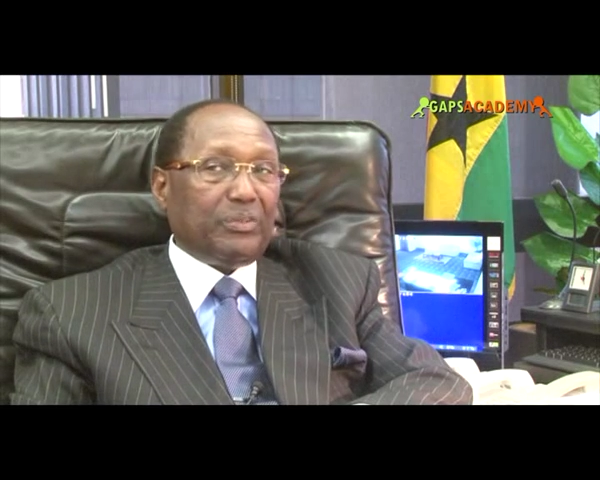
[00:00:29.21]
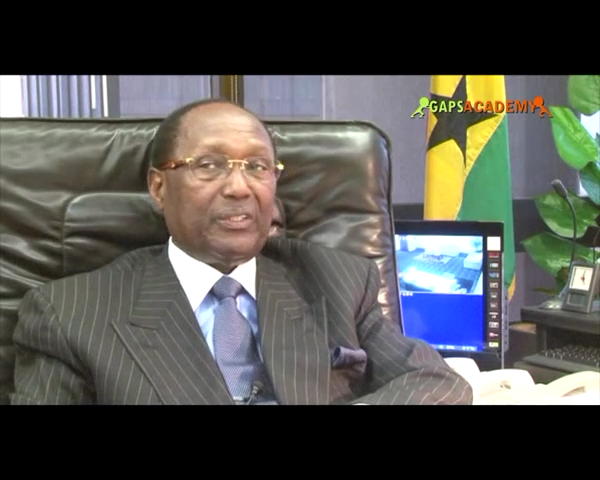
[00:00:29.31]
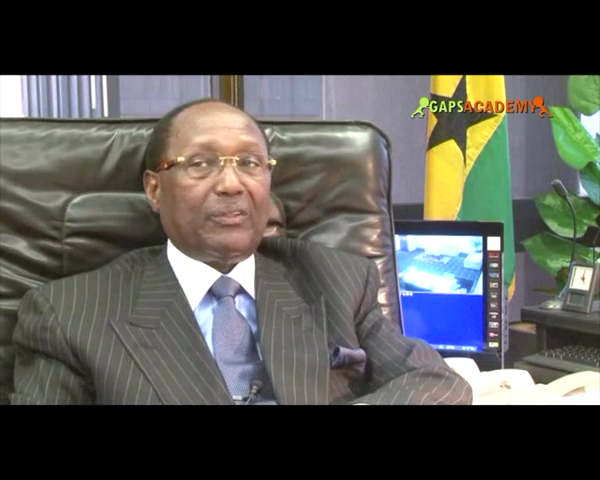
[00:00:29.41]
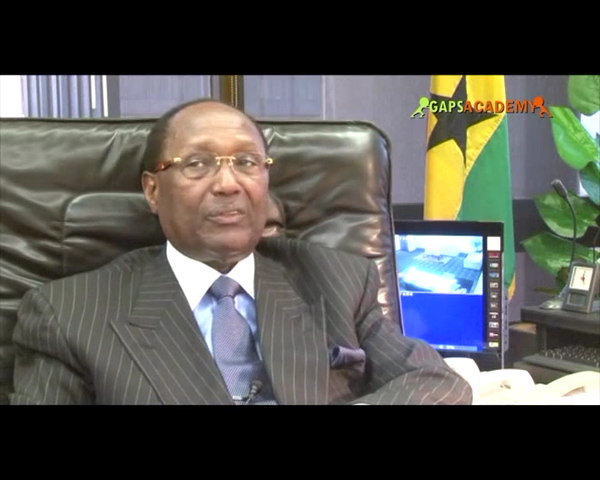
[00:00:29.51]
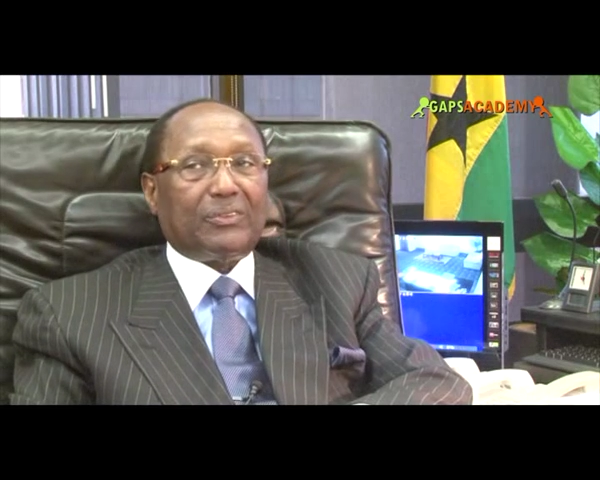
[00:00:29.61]

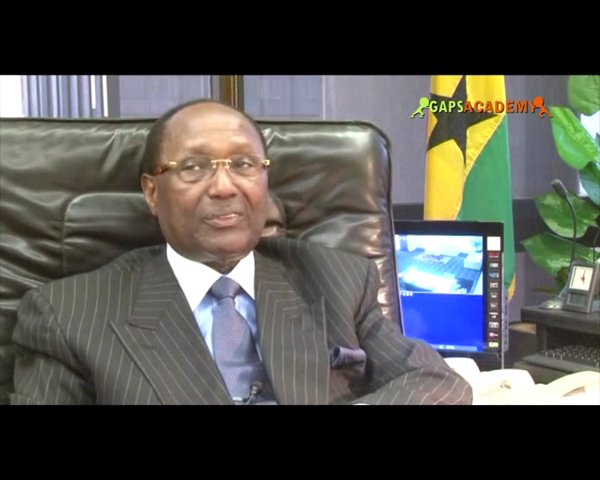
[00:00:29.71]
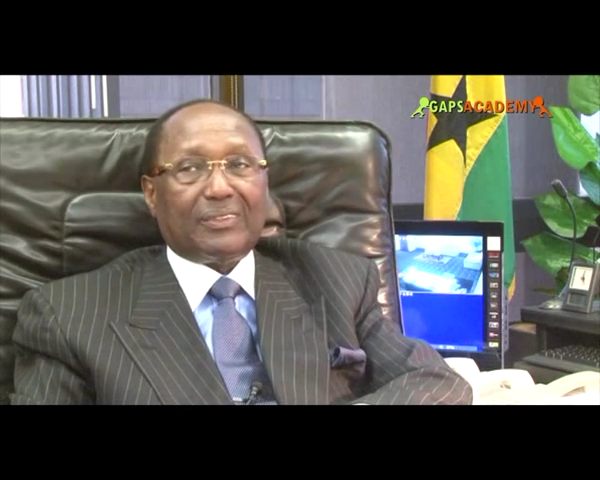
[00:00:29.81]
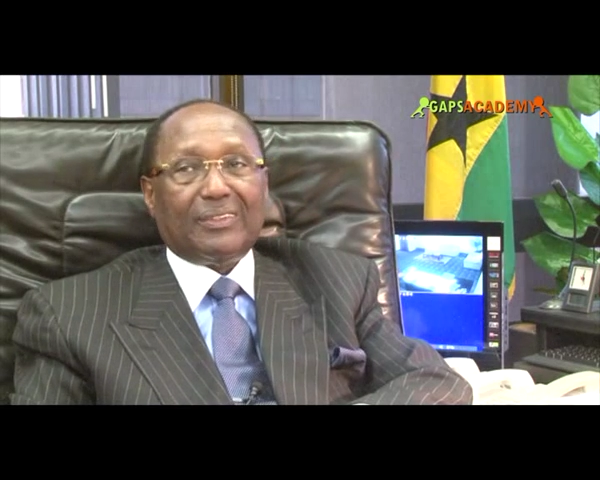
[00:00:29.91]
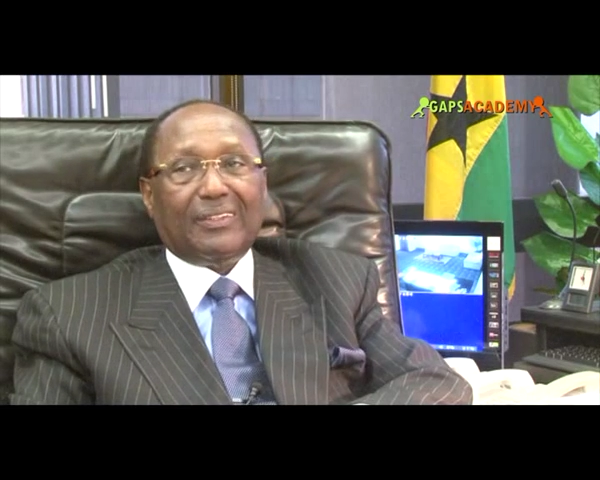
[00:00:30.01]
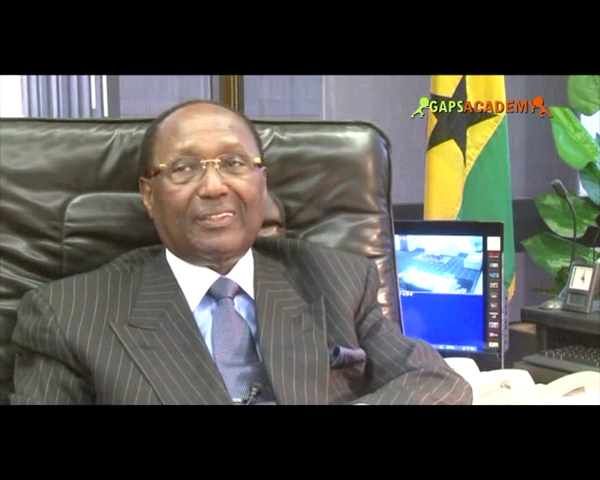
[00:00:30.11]

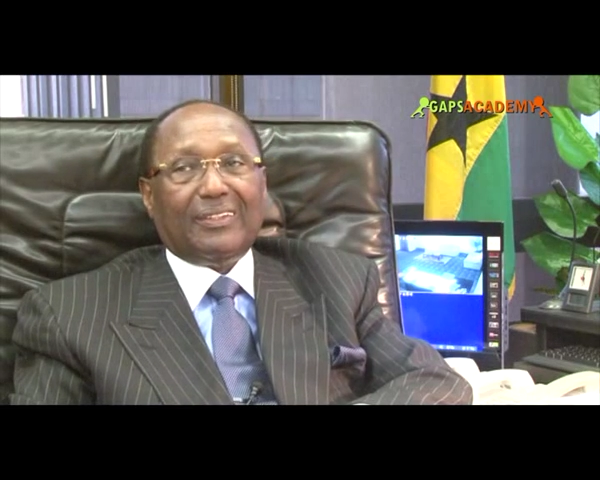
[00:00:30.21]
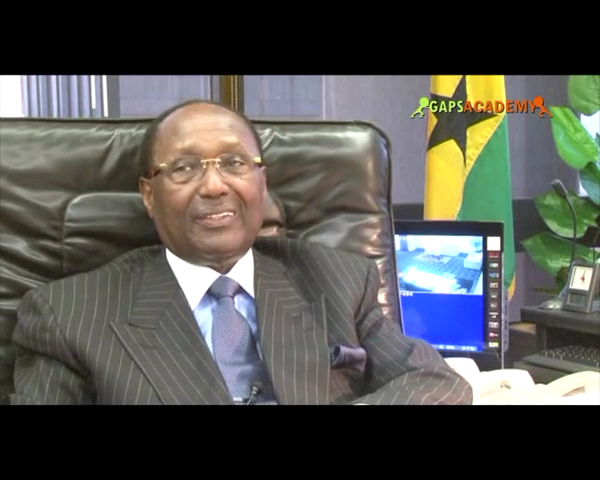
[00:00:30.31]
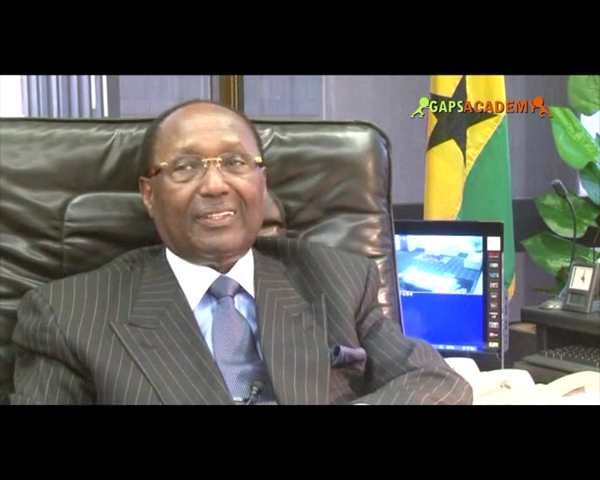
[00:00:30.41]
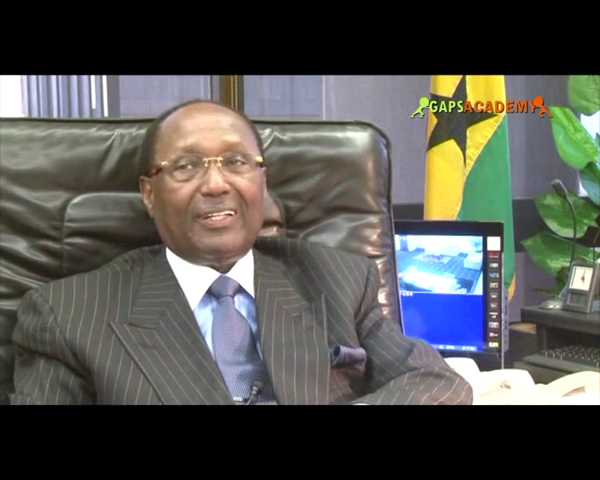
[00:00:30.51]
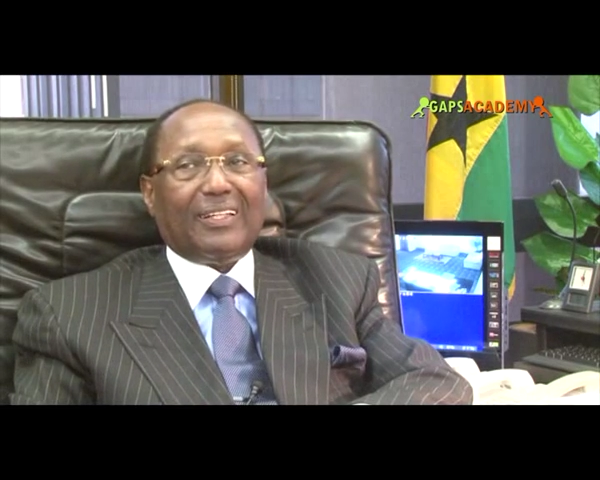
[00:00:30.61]
because
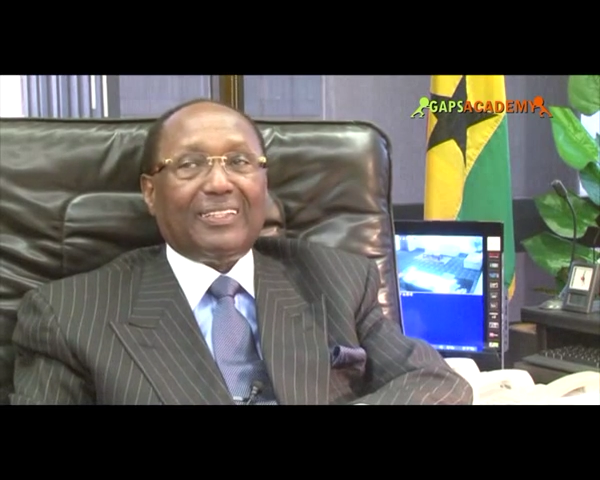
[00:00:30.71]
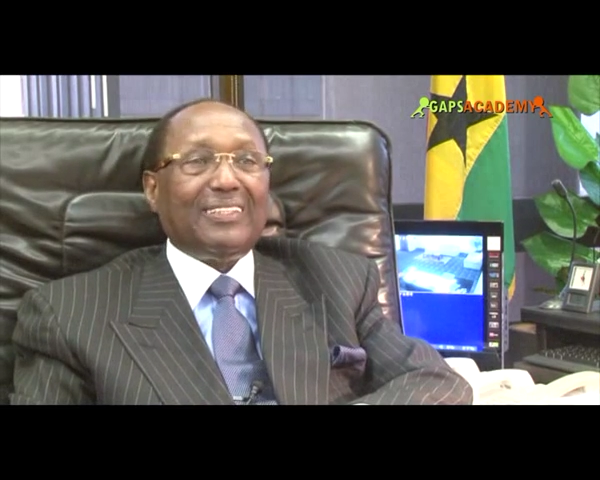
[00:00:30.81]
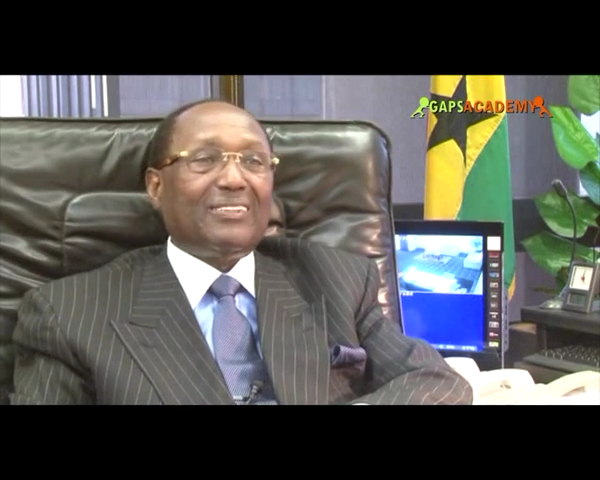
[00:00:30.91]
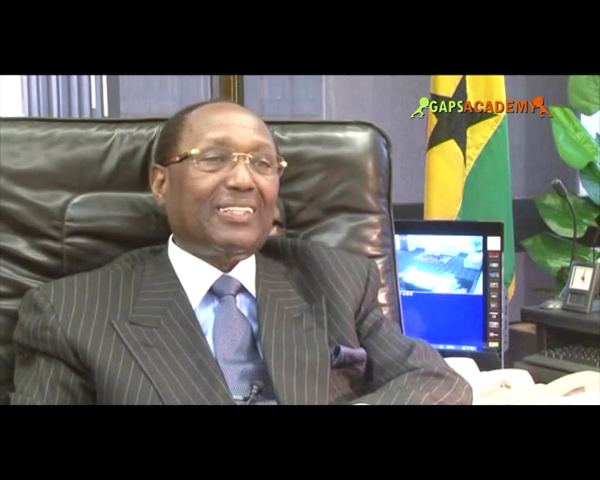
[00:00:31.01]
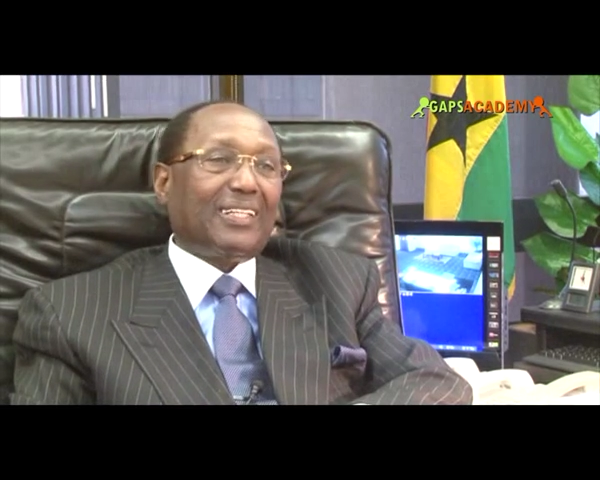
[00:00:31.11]
I
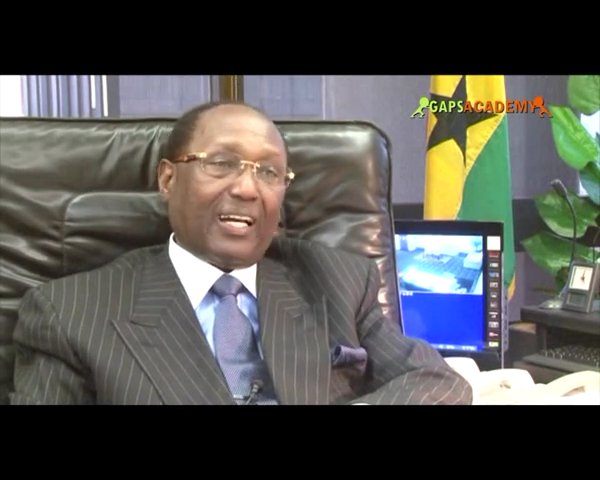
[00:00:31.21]
didn't see